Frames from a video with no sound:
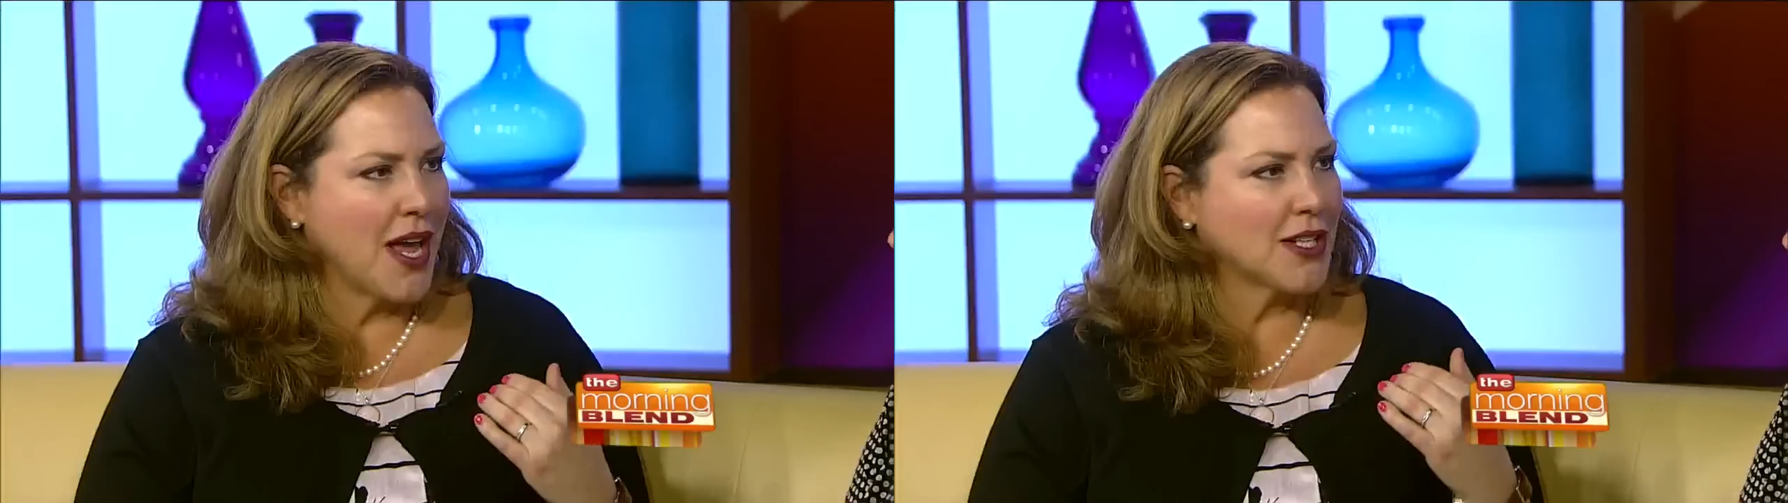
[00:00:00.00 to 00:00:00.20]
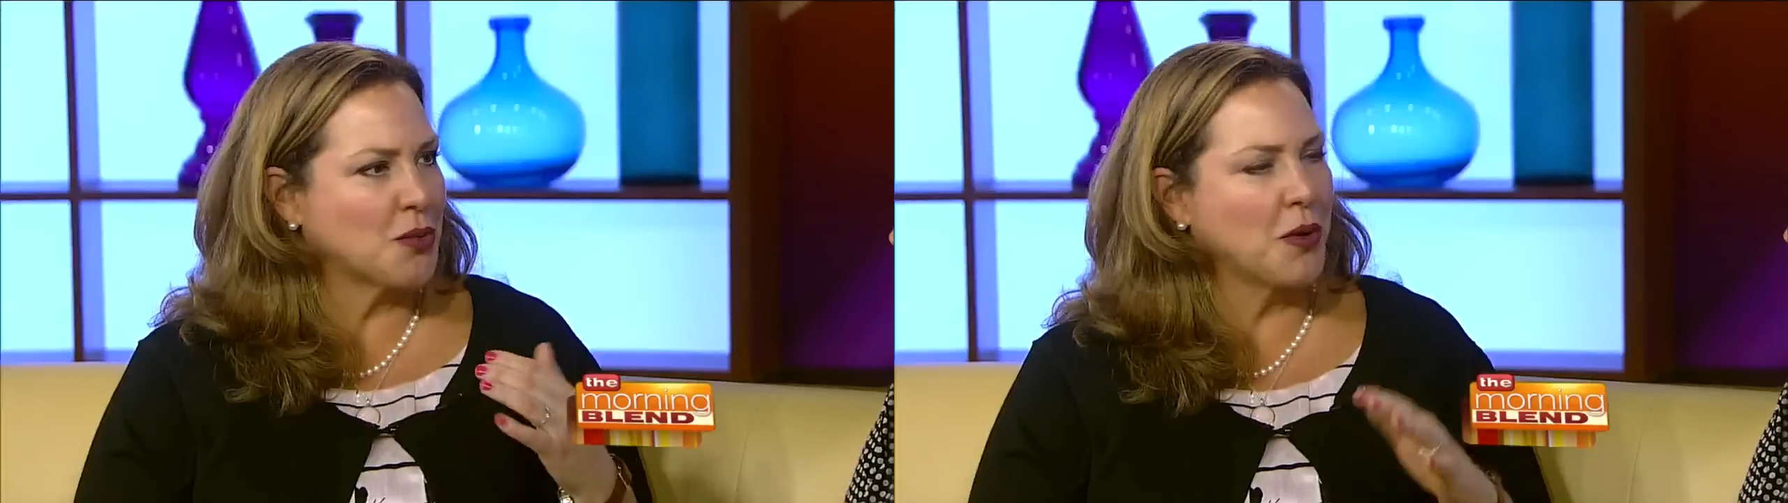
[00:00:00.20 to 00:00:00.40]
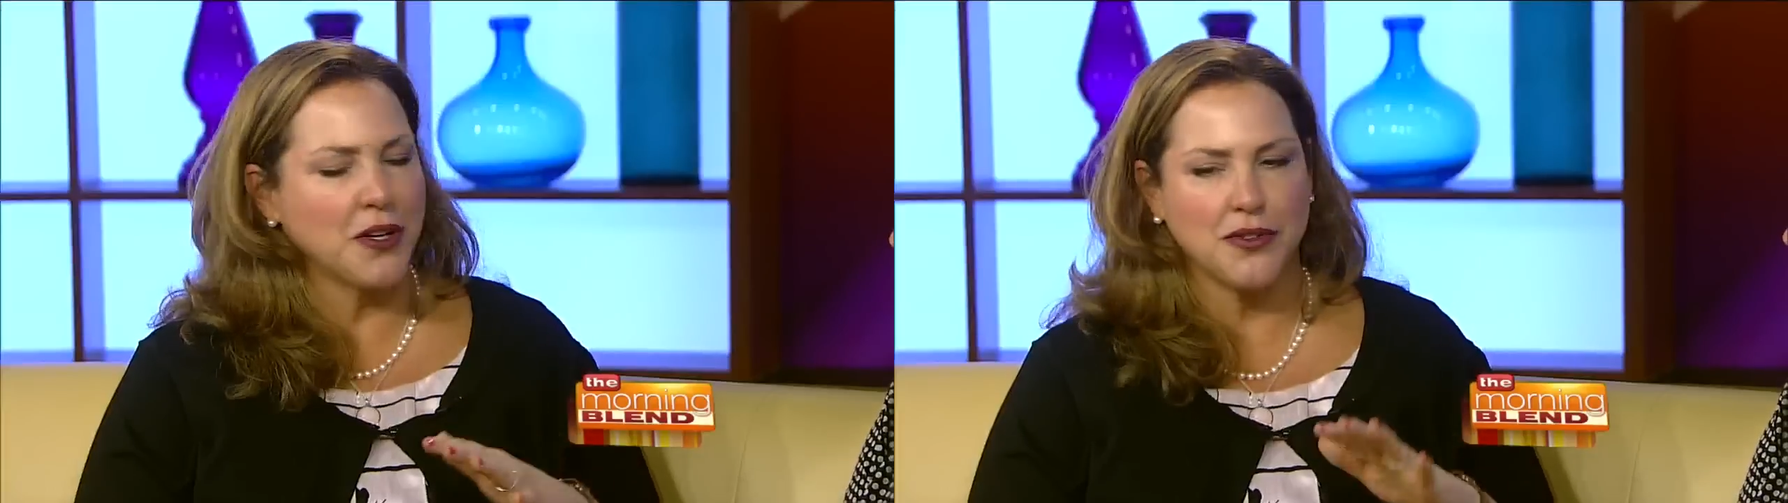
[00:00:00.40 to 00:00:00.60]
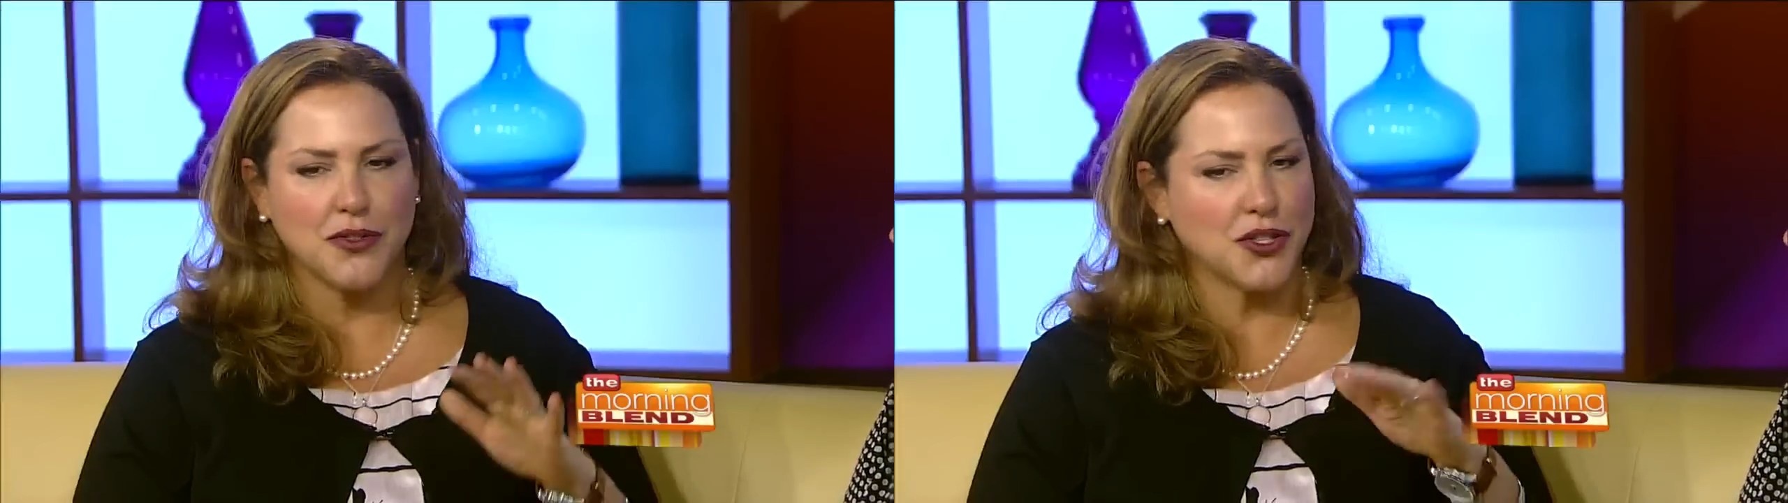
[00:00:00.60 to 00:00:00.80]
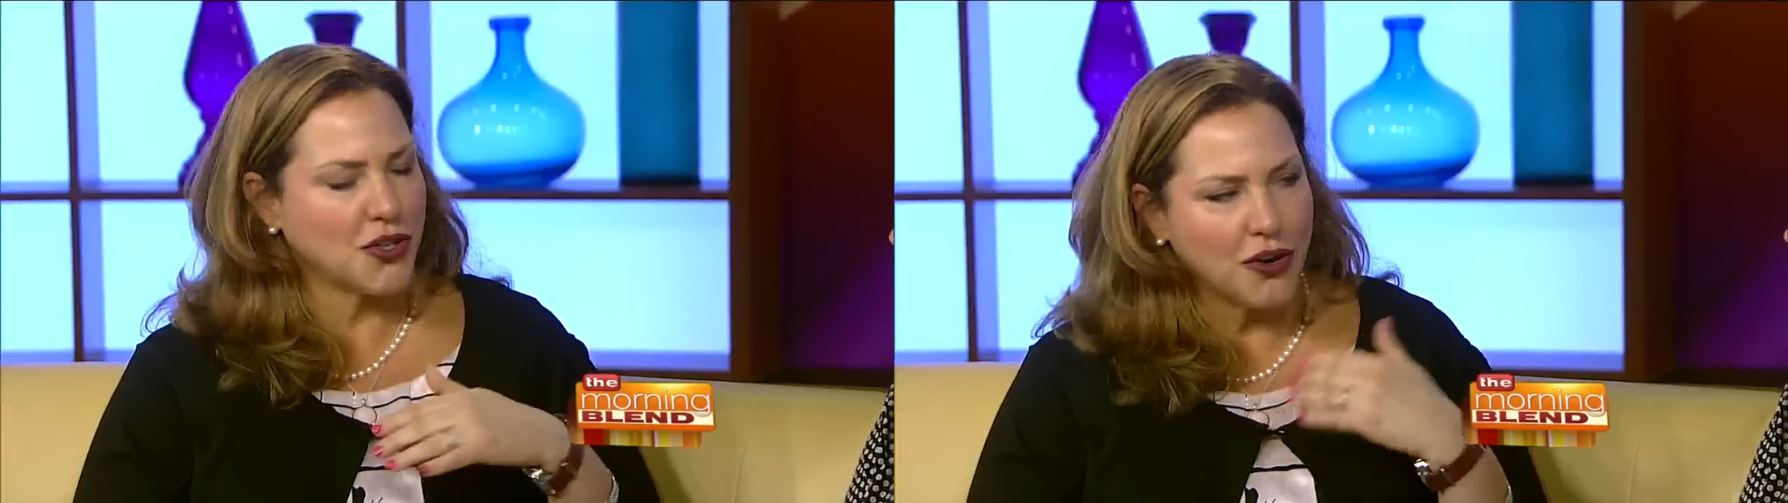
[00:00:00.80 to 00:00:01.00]
X. We're
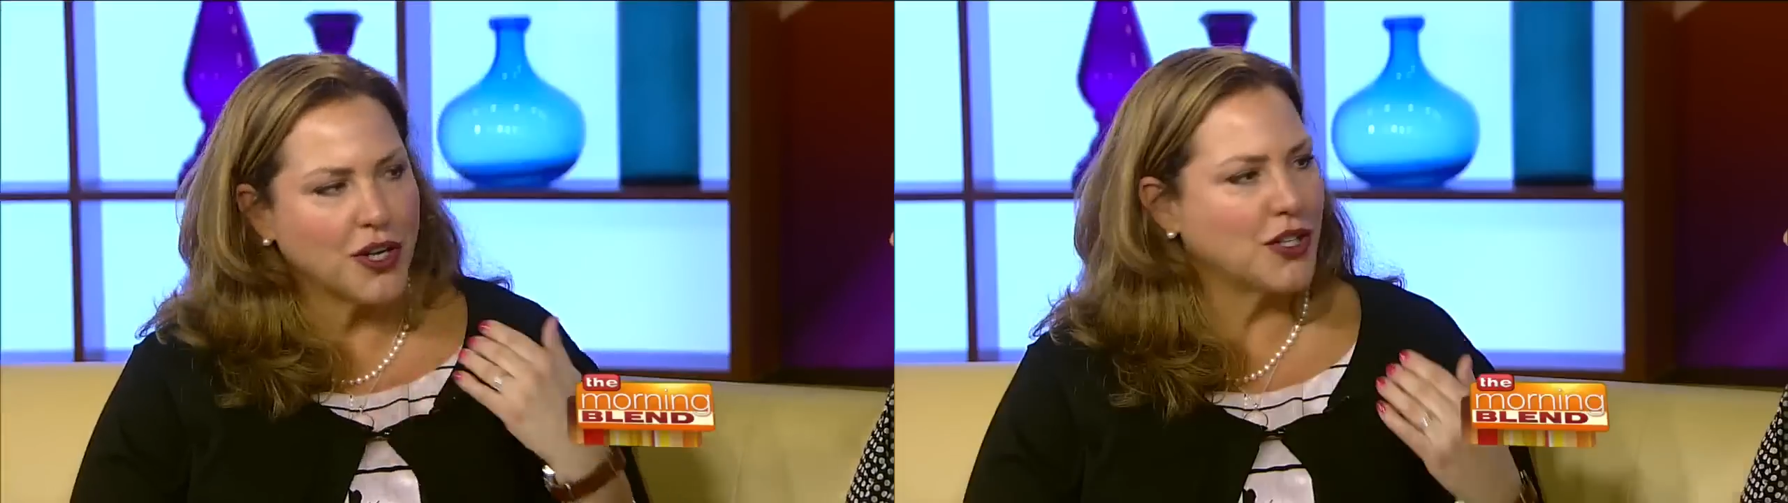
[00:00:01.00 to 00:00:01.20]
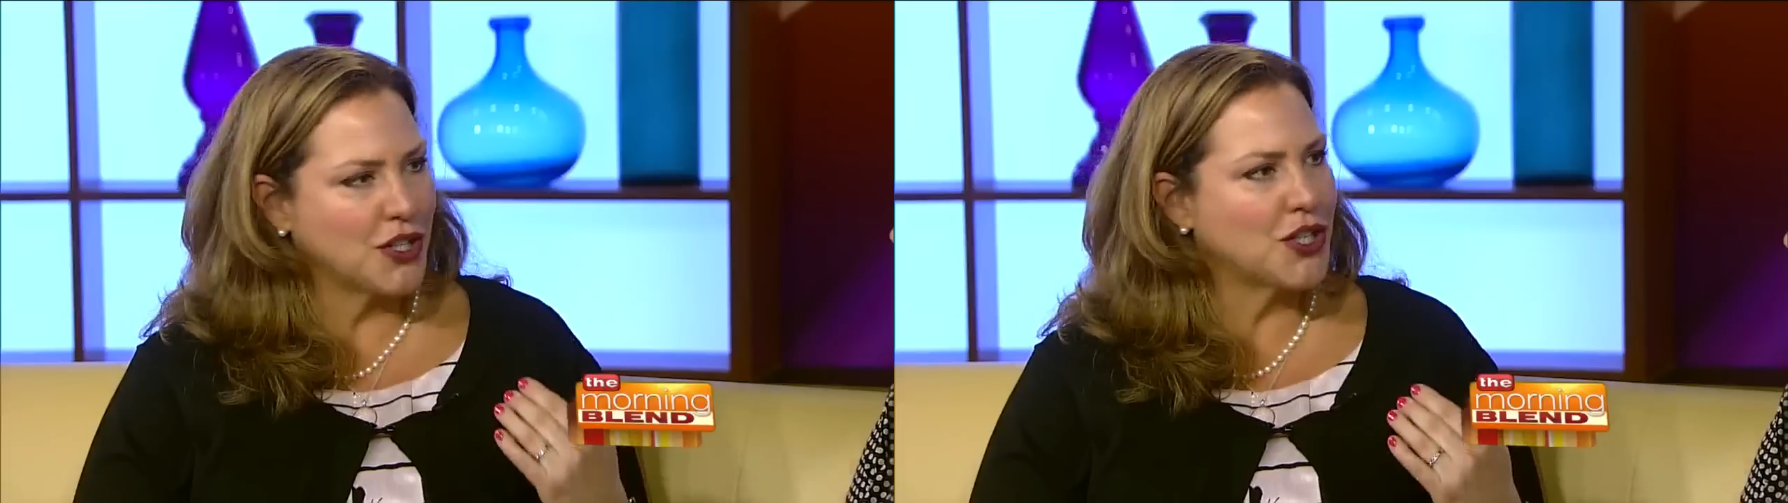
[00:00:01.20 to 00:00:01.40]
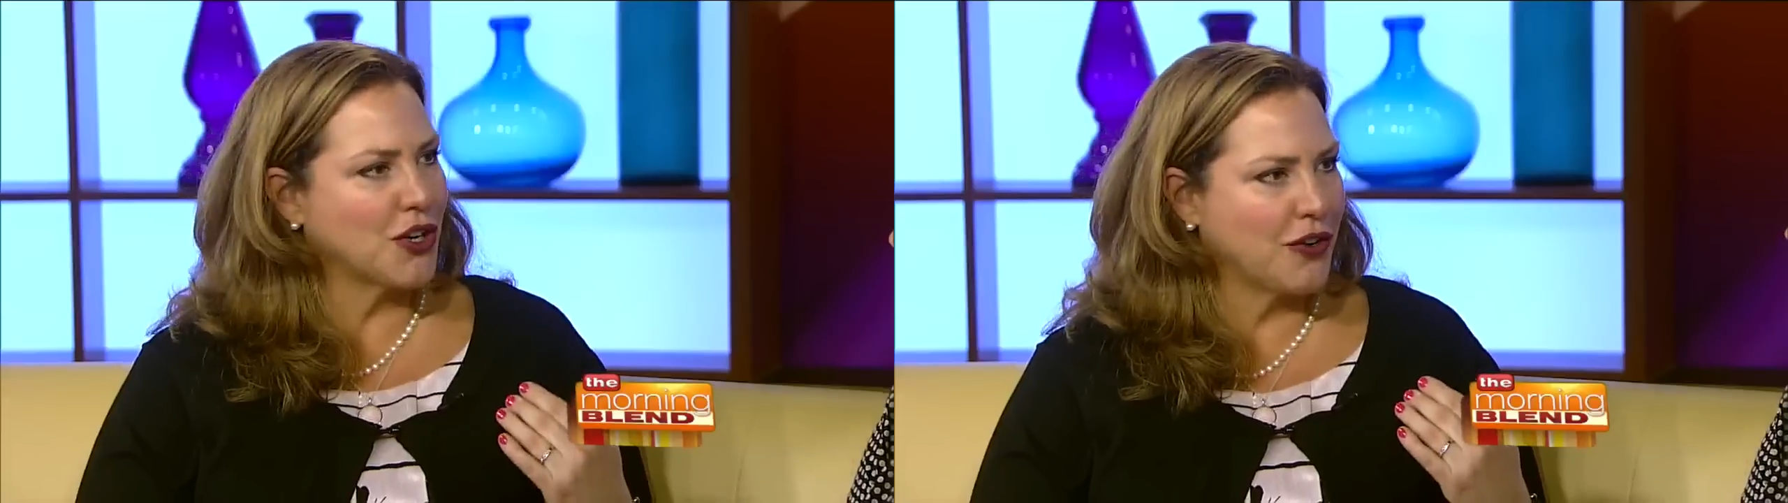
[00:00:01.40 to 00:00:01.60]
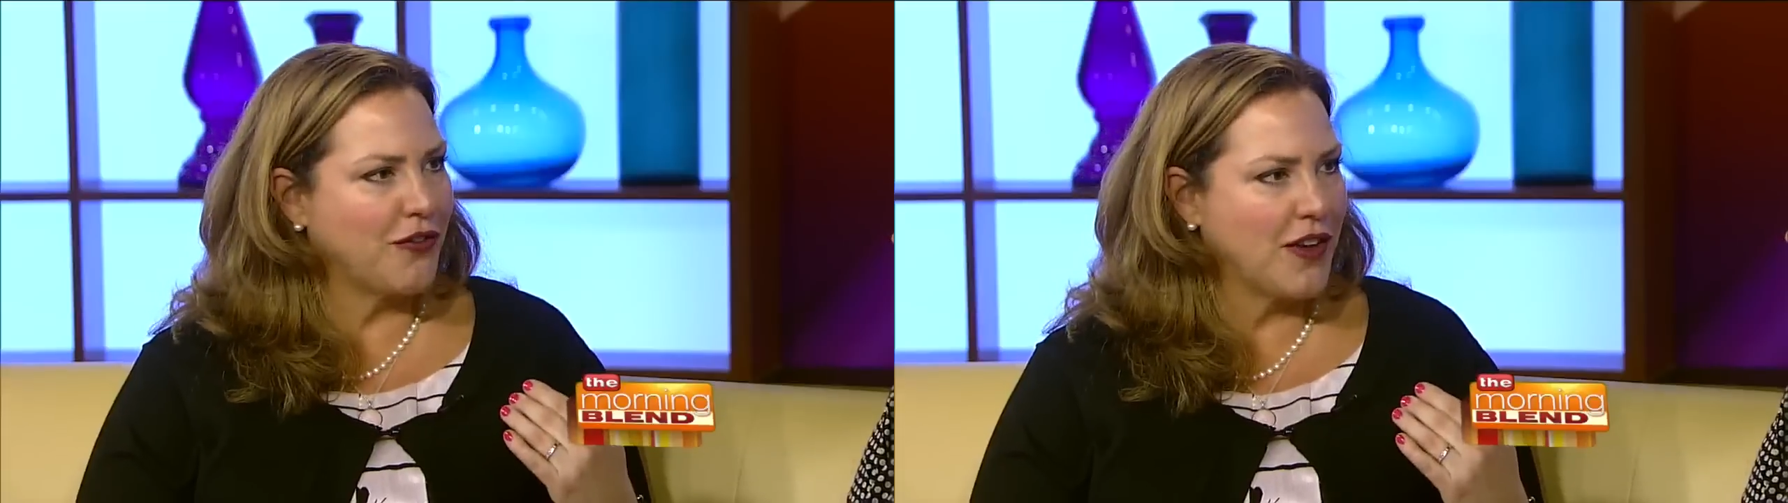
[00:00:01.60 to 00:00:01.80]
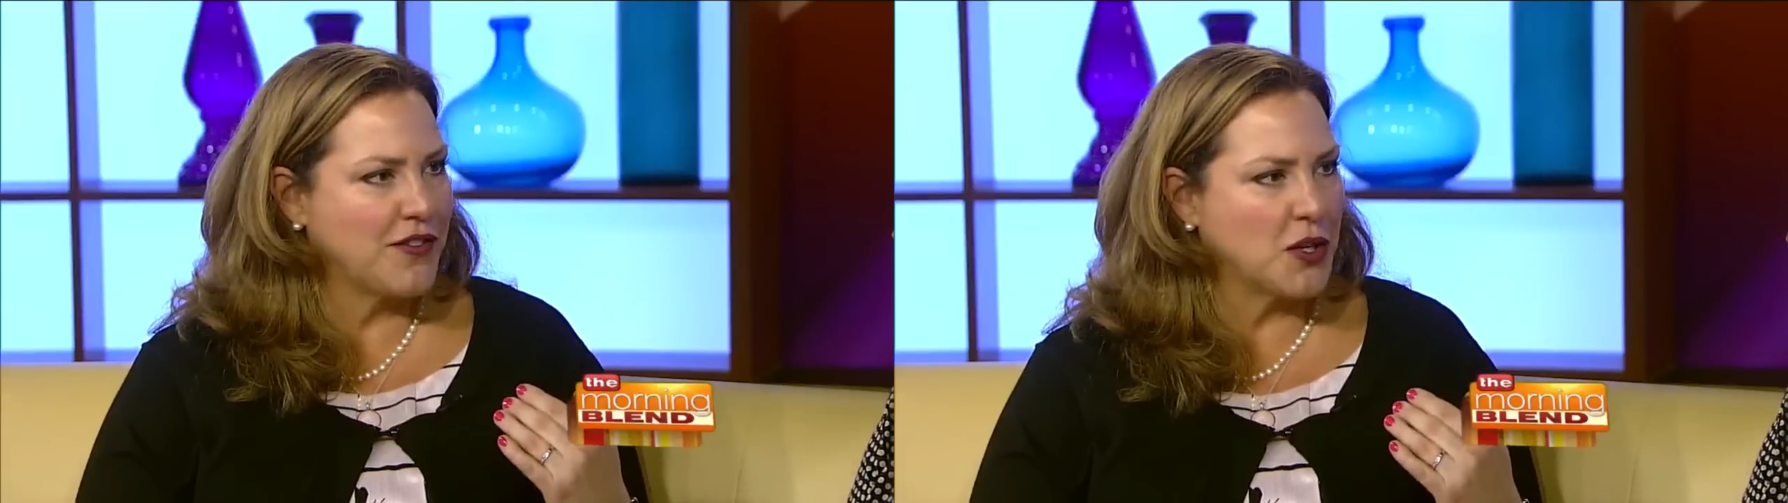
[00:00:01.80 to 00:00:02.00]
starting to turn
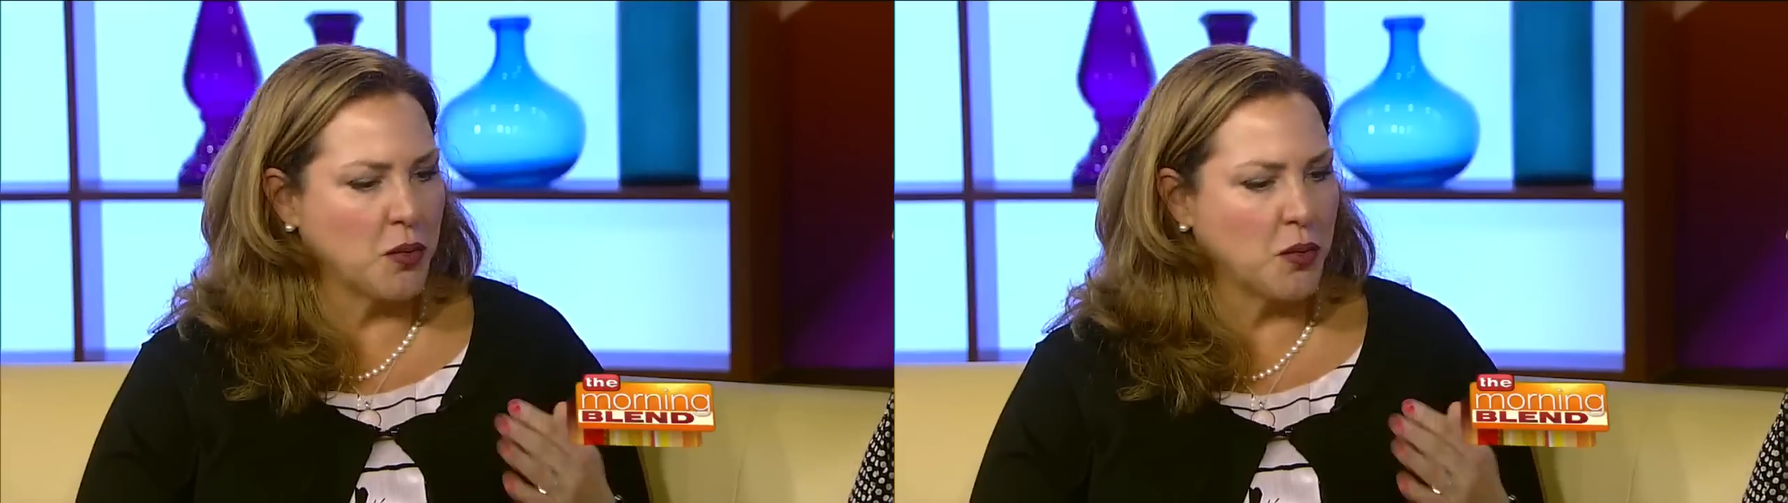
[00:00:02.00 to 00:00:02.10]
50.